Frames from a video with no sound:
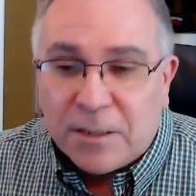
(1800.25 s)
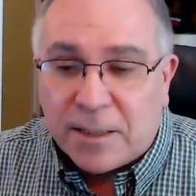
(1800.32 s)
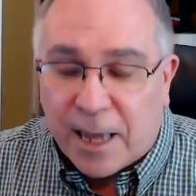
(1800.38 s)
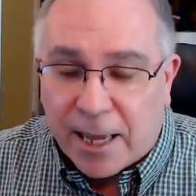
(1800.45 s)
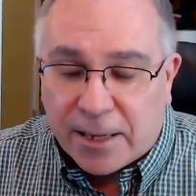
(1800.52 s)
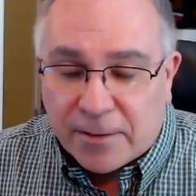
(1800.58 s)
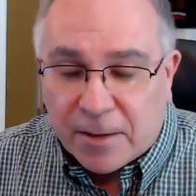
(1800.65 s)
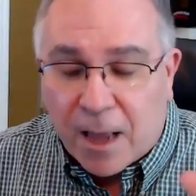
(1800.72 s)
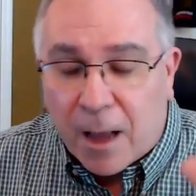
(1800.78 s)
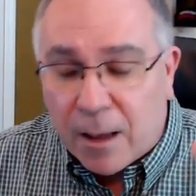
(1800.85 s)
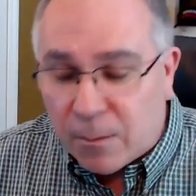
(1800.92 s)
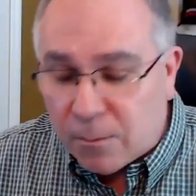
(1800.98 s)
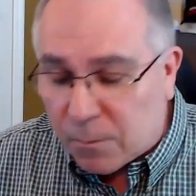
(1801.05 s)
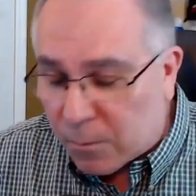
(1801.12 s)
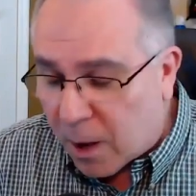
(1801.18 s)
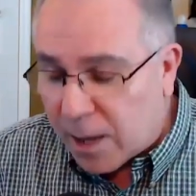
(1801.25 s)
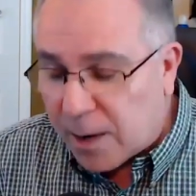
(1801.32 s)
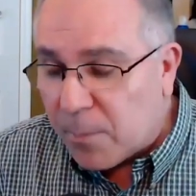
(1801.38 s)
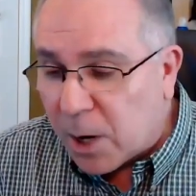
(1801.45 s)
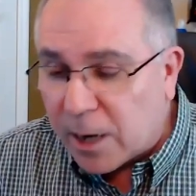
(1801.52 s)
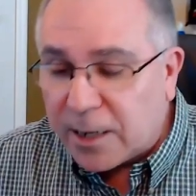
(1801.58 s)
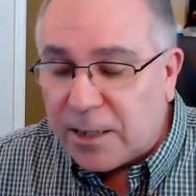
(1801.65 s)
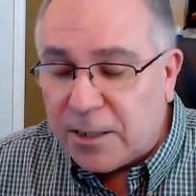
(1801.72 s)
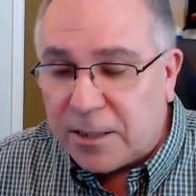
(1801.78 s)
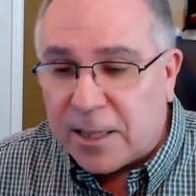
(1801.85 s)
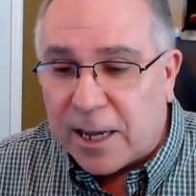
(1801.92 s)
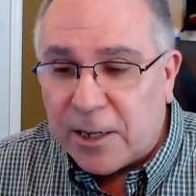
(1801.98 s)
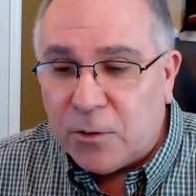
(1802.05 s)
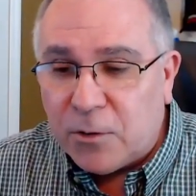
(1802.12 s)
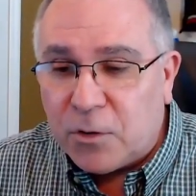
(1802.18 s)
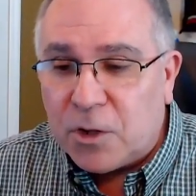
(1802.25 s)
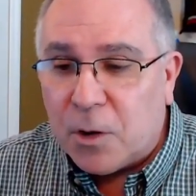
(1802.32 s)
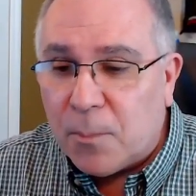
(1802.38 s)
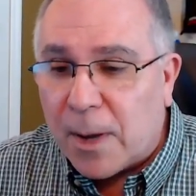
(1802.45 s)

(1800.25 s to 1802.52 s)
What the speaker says: Thanks, Ron and Marcus. Thank you so